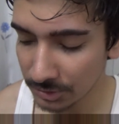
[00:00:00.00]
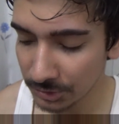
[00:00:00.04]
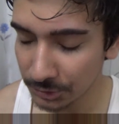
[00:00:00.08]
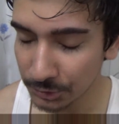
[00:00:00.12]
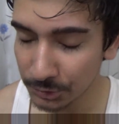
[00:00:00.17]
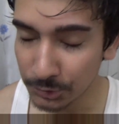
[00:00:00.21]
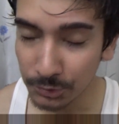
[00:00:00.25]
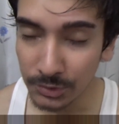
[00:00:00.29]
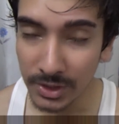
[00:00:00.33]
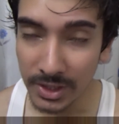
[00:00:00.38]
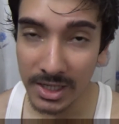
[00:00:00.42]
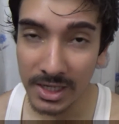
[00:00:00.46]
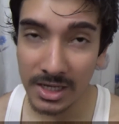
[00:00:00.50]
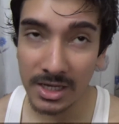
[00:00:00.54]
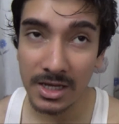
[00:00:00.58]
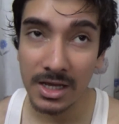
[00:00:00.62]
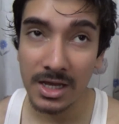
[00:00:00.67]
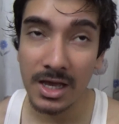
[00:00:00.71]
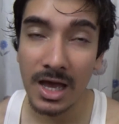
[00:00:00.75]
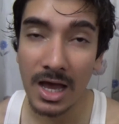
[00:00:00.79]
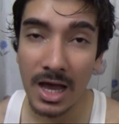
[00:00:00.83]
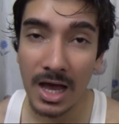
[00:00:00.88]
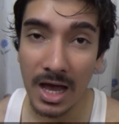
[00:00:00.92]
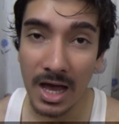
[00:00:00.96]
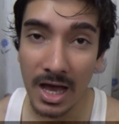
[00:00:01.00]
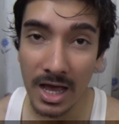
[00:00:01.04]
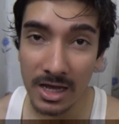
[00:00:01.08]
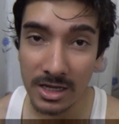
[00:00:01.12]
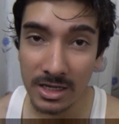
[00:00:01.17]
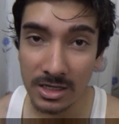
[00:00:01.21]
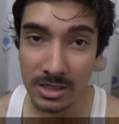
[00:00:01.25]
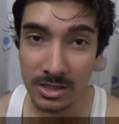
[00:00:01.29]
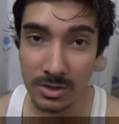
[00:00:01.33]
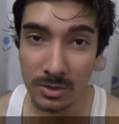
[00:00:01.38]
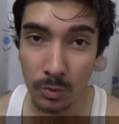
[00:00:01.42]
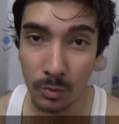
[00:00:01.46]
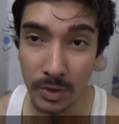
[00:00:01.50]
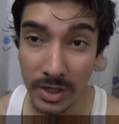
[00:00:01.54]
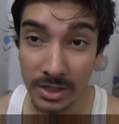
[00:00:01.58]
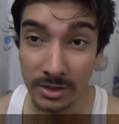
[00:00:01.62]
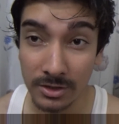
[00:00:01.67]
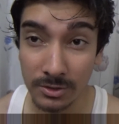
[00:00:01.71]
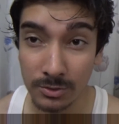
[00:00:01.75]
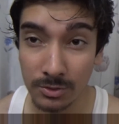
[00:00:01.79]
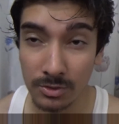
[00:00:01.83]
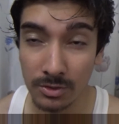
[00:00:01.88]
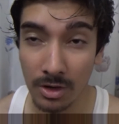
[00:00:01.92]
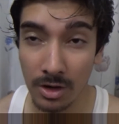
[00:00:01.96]
today I
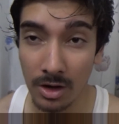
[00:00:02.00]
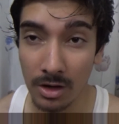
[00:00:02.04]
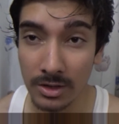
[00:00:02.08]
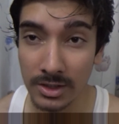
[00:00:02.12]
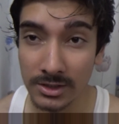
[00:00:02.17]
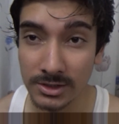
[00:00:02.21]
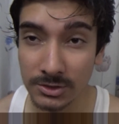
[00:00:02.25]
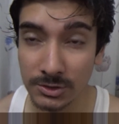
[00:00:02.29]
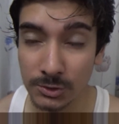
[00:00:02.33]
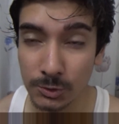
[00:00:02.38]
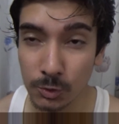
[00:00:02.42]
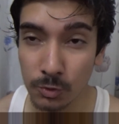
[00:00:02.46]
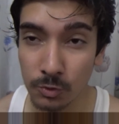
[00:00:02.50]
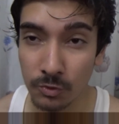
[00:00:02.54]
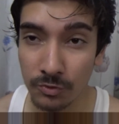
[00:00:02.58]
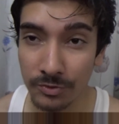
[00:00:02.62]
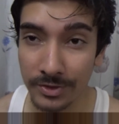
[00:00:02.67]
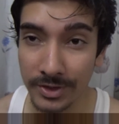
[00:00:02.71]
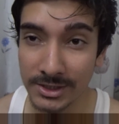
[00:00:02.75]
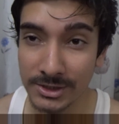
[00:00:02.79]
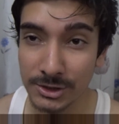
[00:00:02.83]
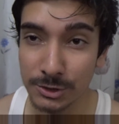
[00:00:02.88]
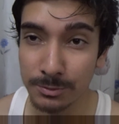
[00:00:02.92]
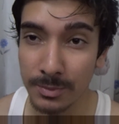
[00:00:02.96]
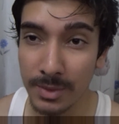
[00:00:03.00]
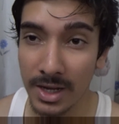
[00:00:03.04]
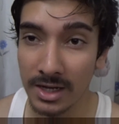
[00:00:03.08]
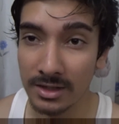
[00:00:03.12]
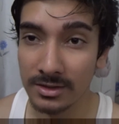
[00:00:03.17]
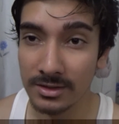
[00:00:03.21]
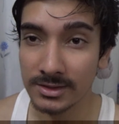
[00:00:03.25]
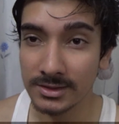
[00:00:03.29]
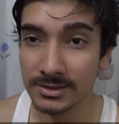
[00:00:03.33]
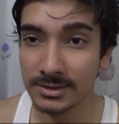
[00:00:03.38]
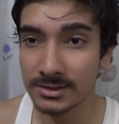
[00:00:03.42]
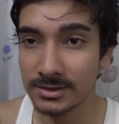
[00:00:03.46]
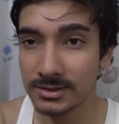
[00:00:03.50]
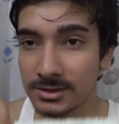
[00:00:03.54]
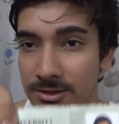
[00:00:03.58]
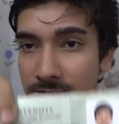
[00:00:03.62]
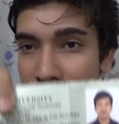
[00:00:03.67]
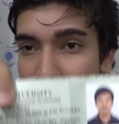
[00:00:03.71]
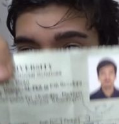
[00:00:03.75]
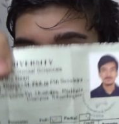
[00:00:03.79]
went to college to fetch my this